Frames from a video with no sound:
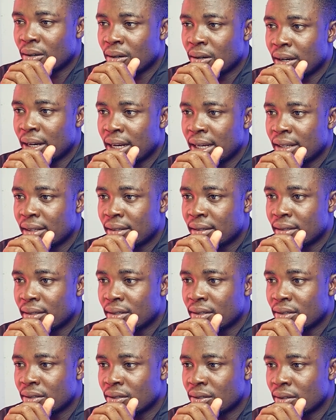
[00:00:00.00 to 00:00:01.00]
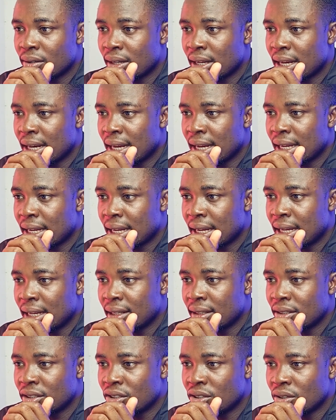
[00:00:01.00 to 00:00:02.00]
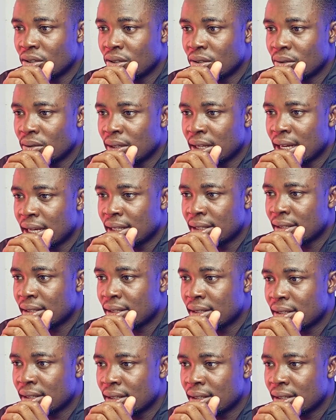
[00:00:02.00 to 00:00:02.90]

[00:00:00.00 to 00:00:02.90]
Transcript: all right, so that I can show you that.